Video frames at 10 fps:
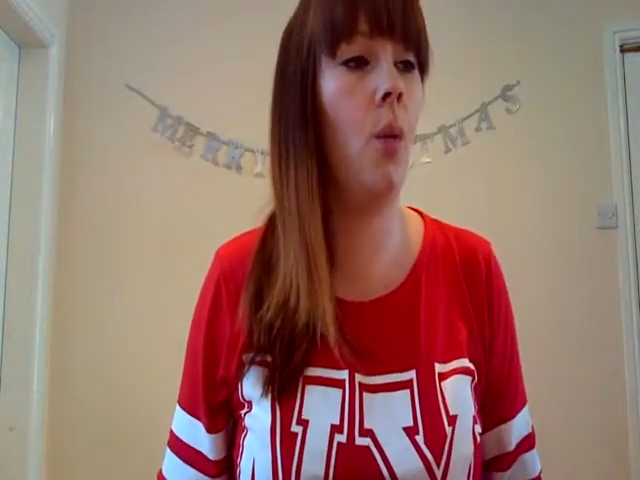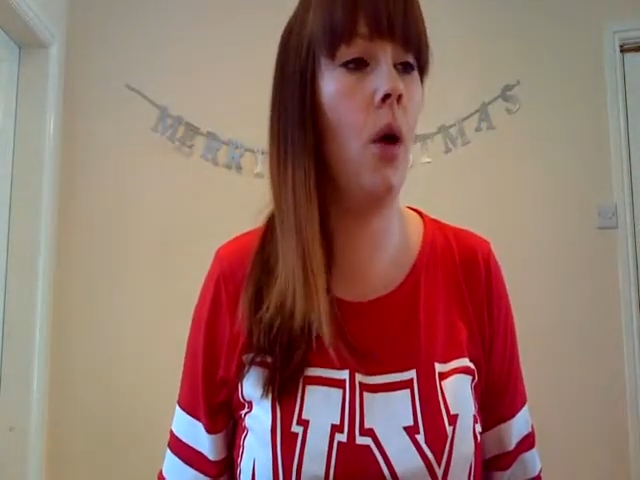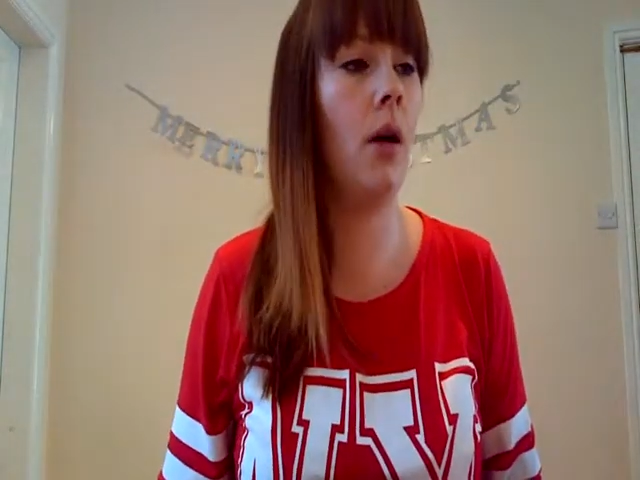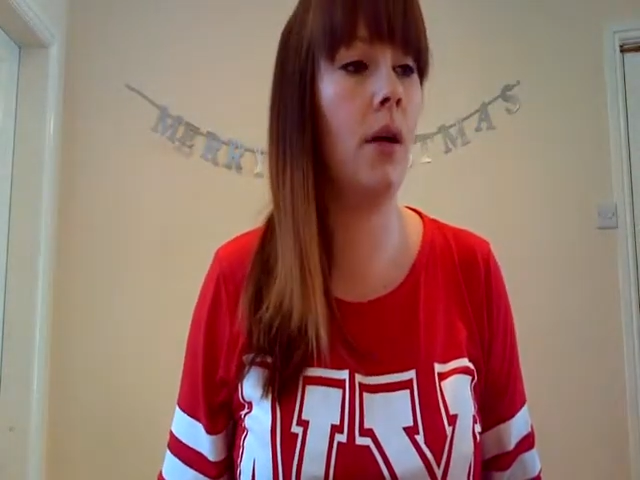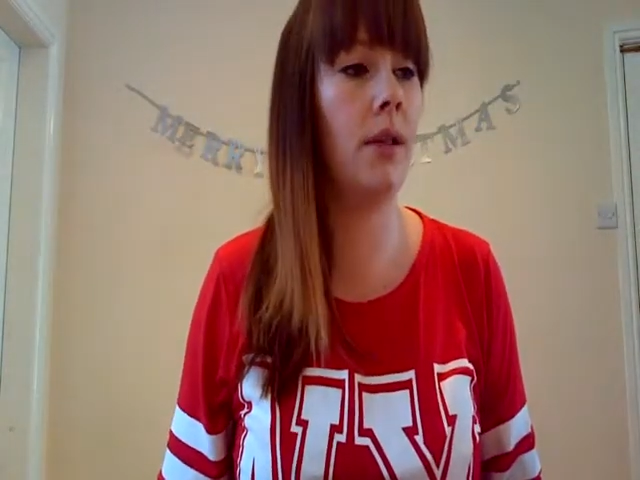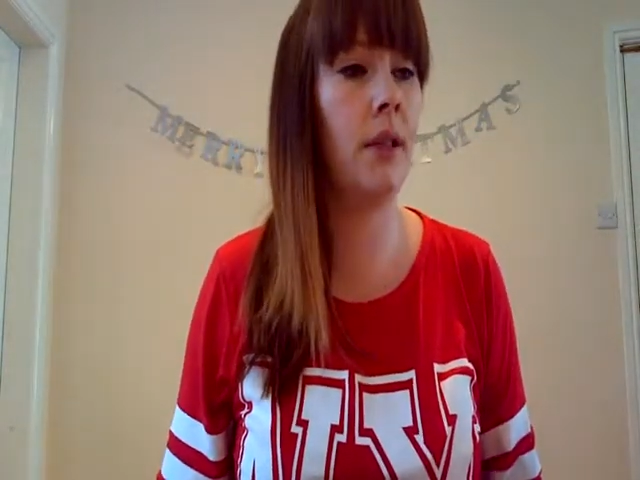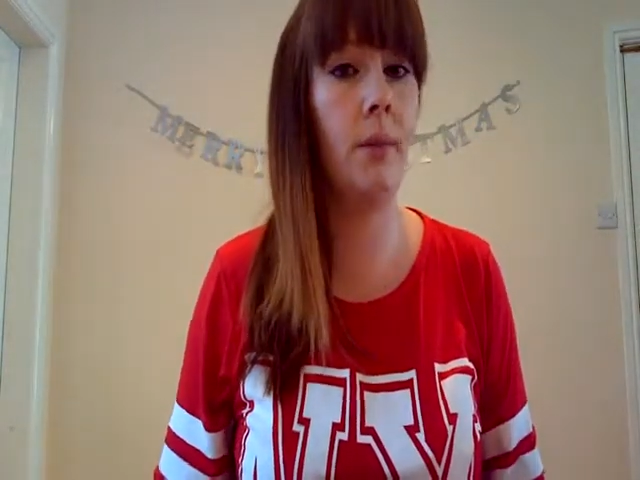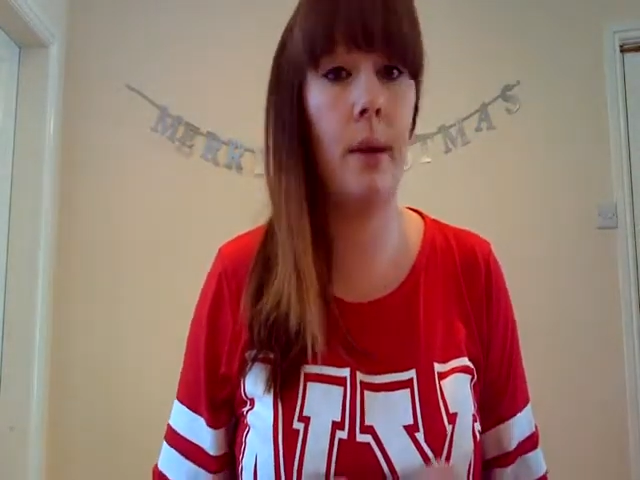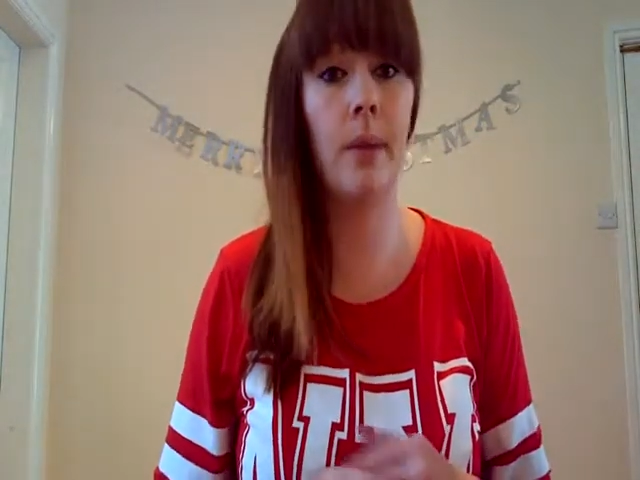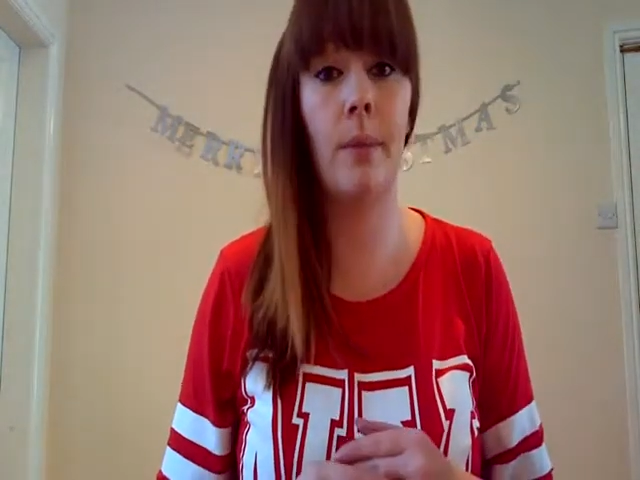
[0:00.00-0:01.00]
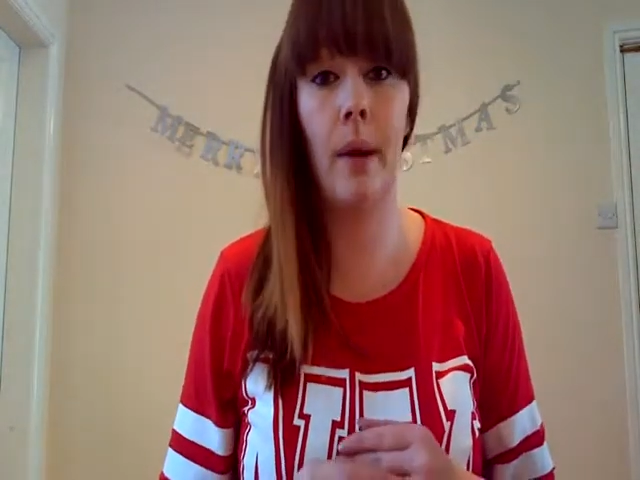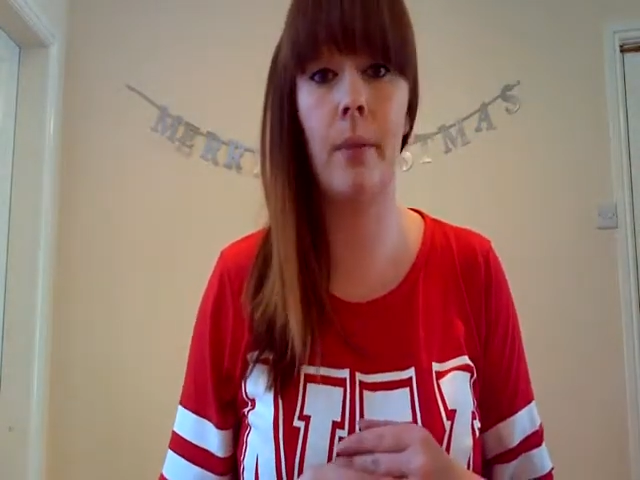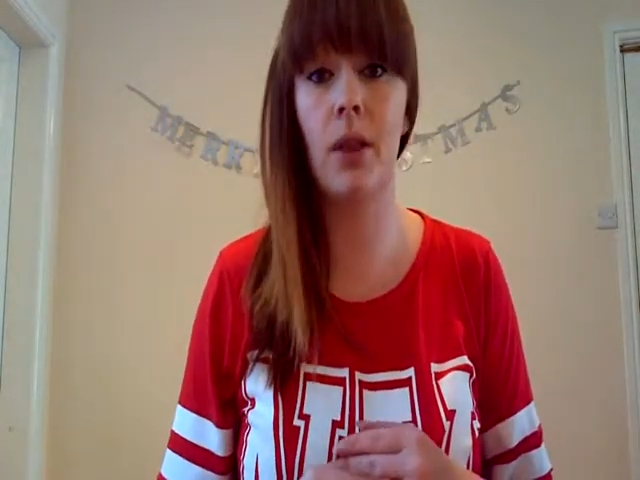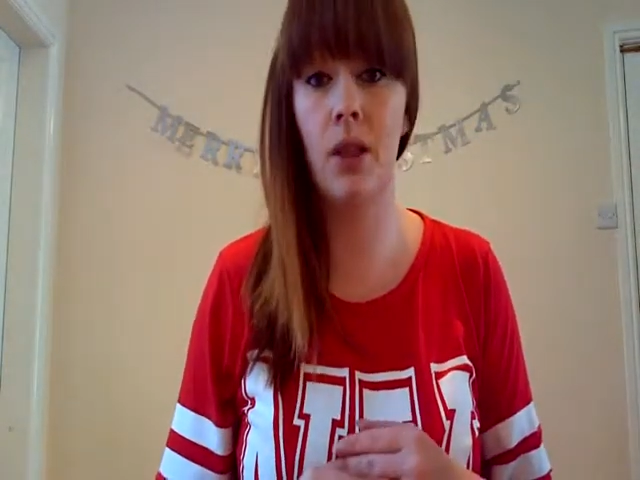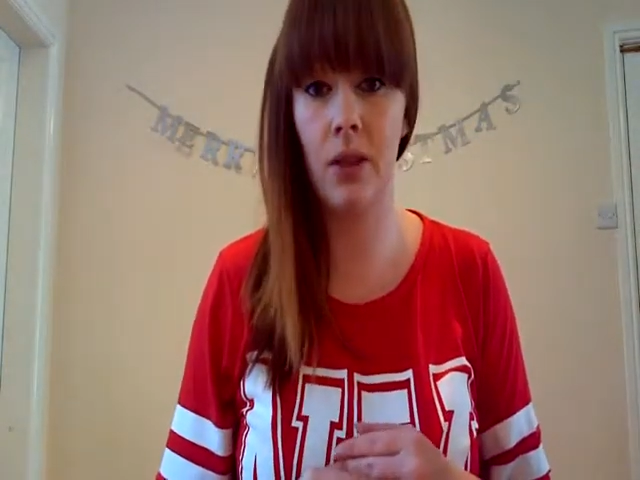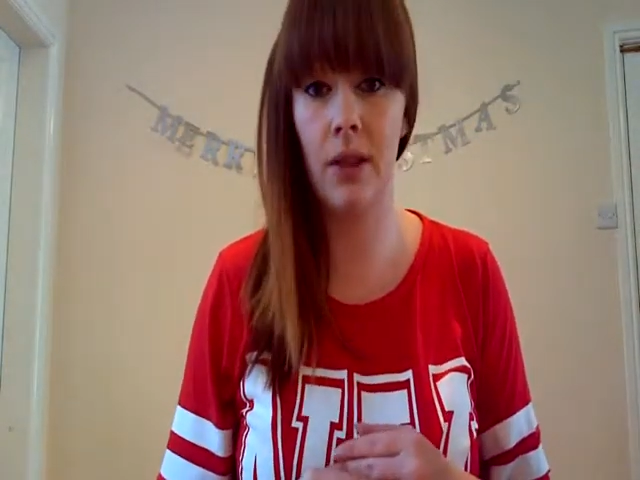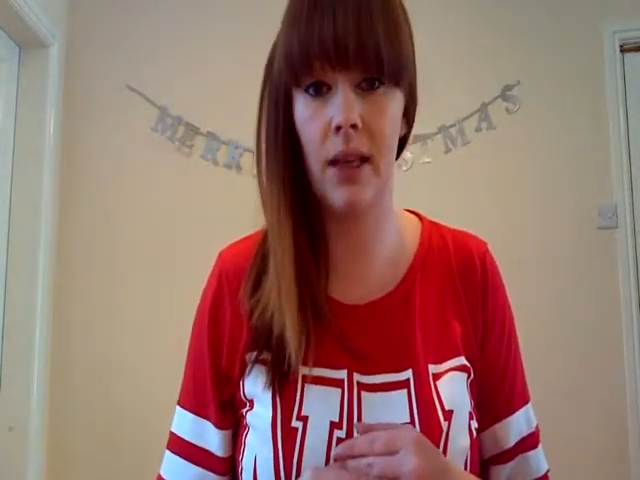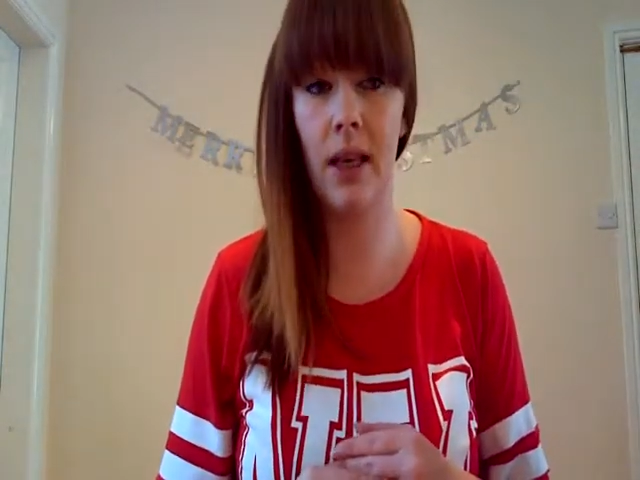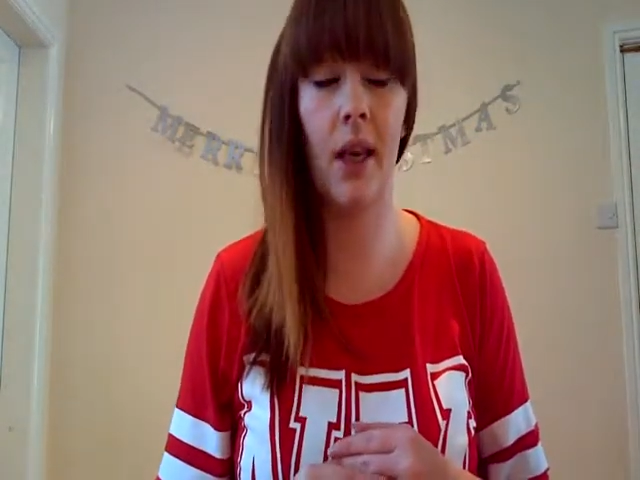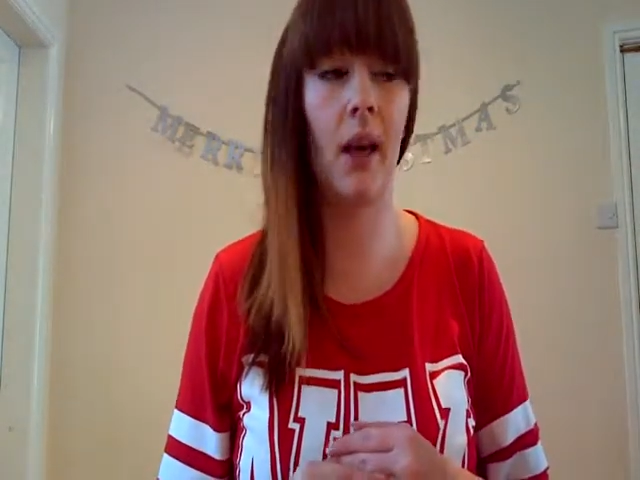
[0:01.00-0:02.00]
was the Mamas and Papas Snug
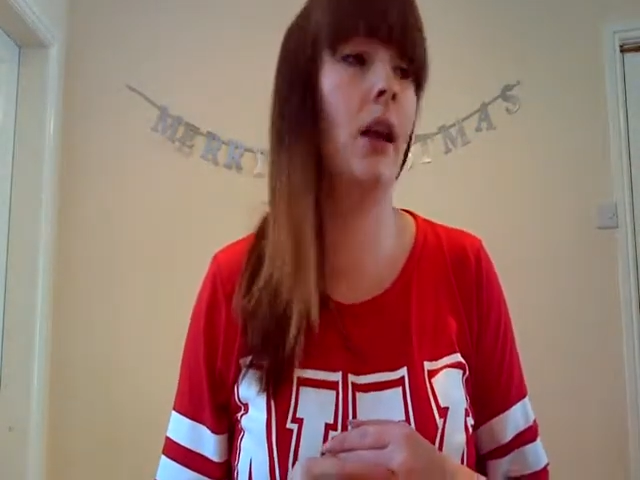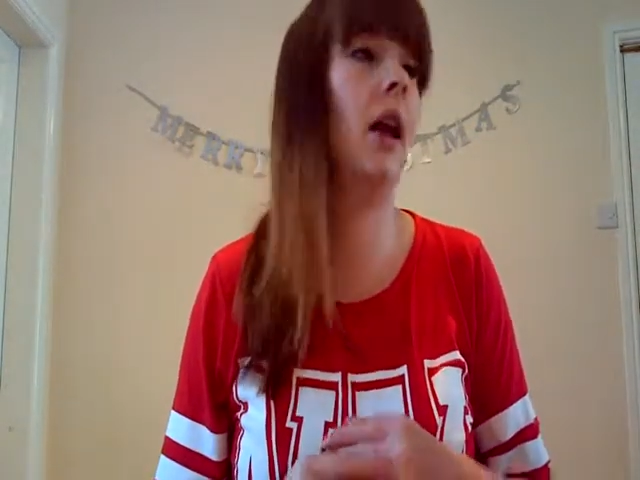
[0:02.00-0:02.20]
seat,